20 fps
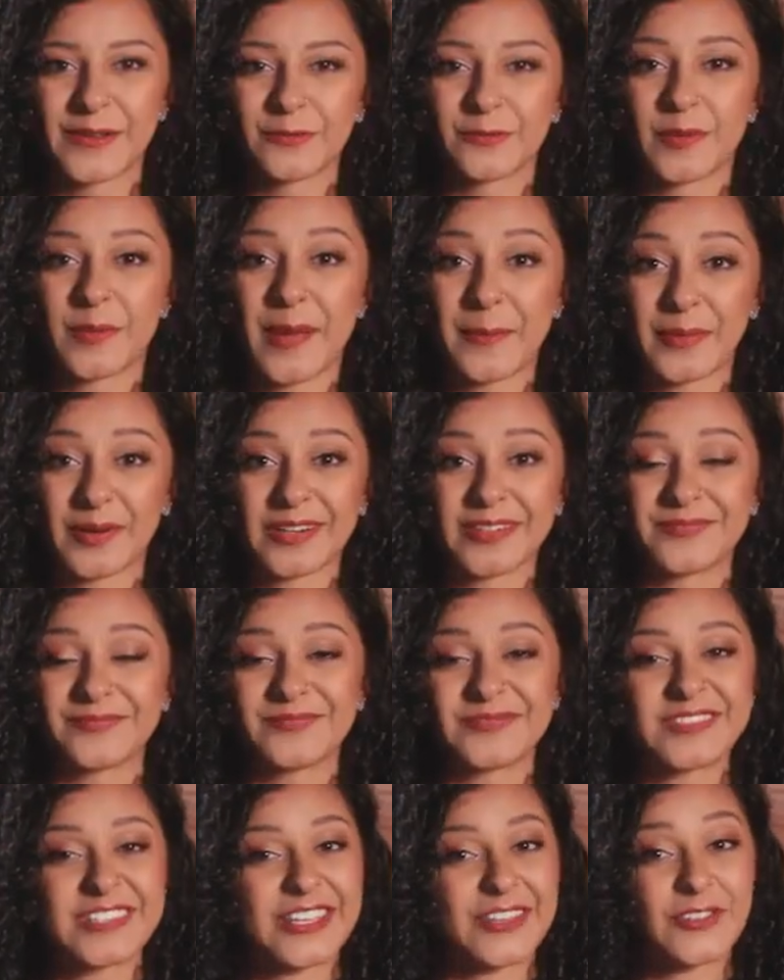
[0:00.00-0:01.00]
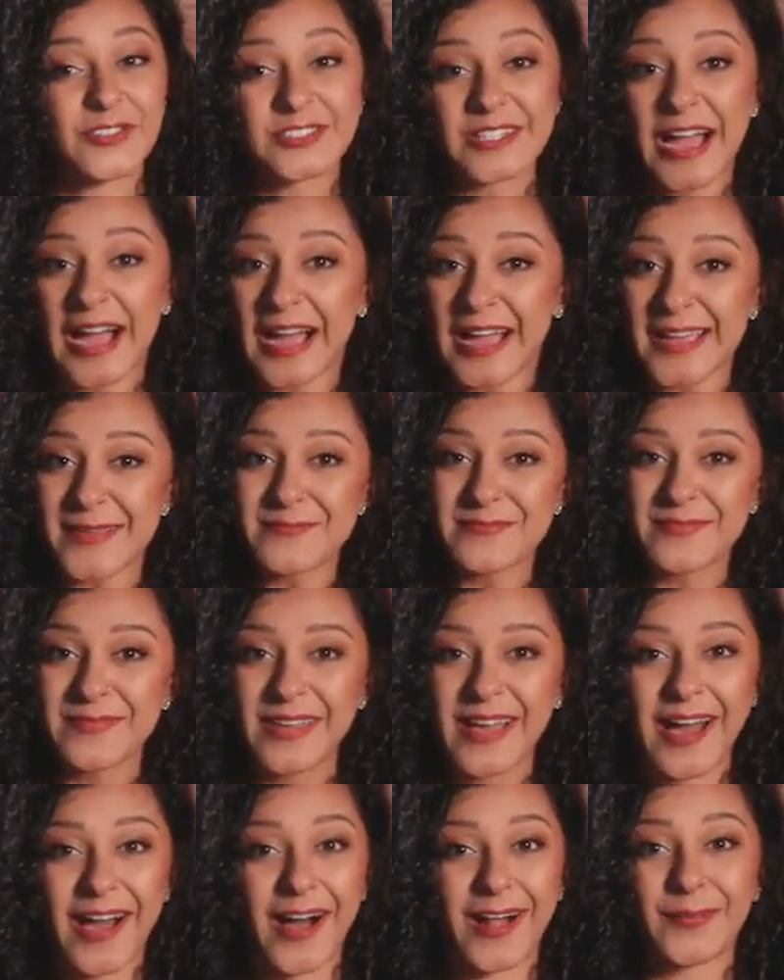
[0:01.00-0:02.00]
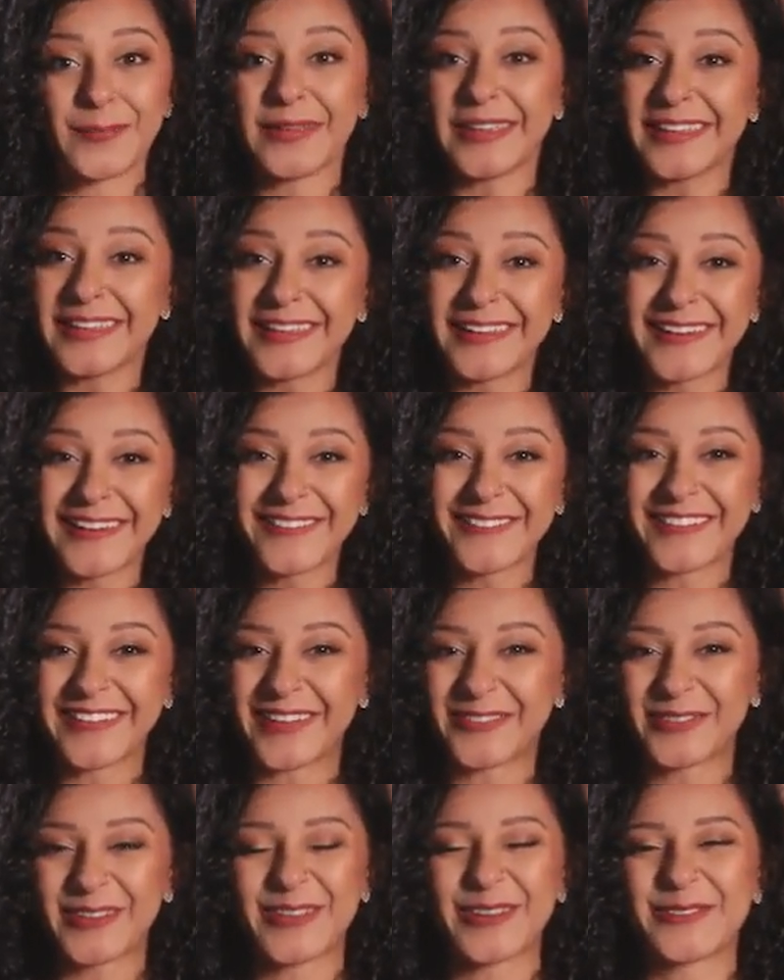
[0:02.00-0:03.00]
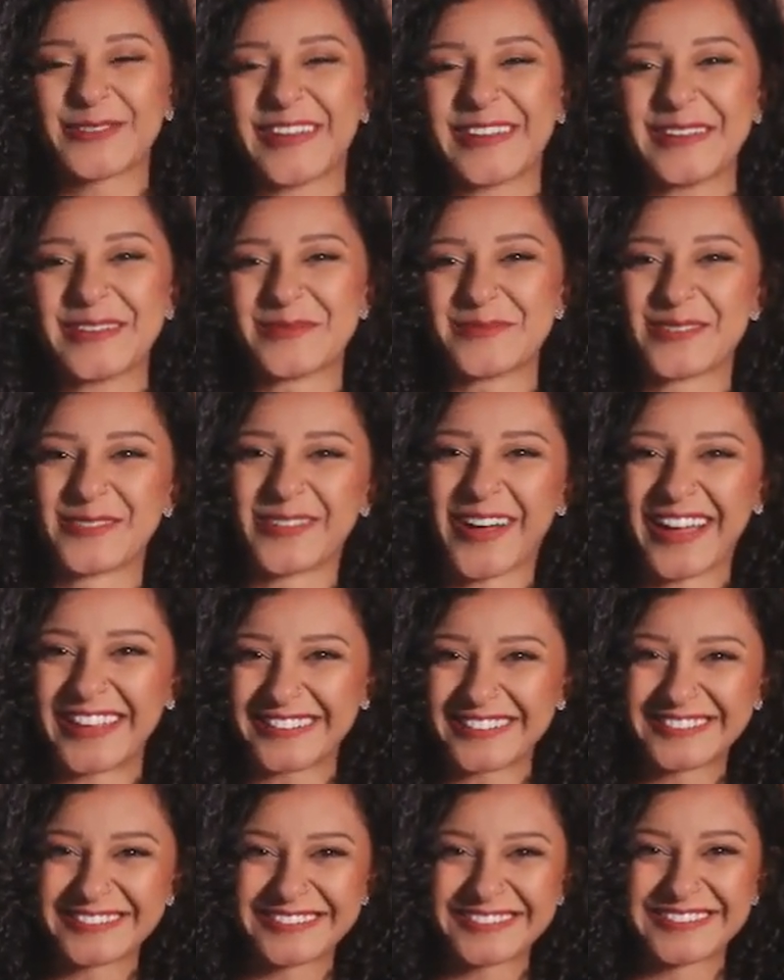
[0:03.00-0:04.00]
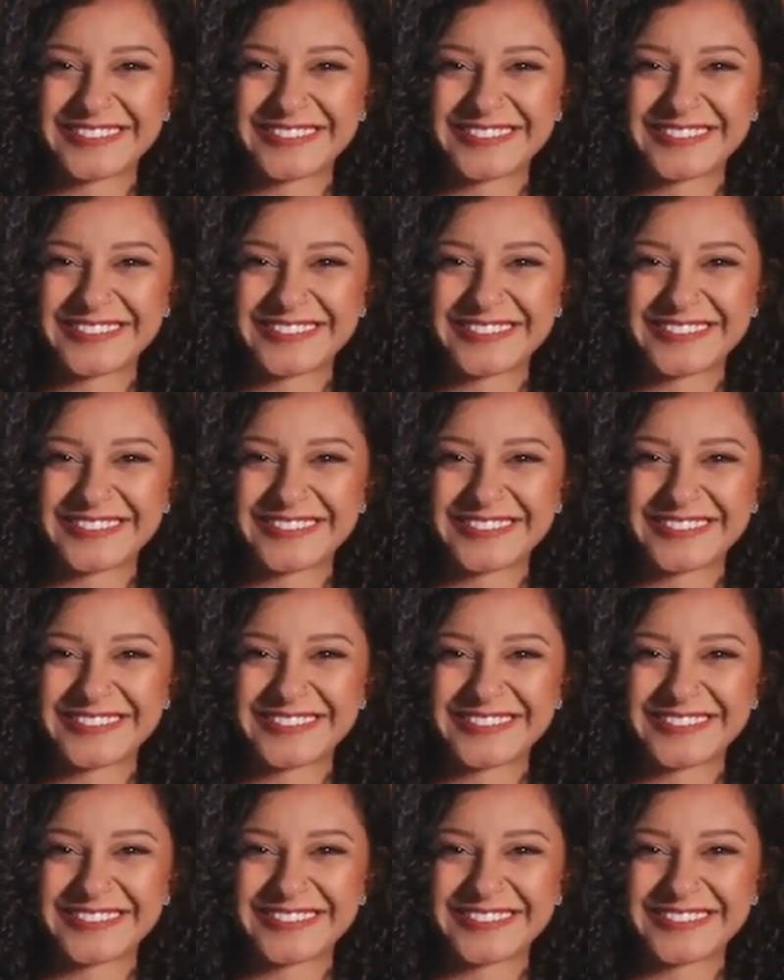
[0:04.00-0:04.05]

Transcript: Remember, take your time. I'll be here whenever you're ready to move on.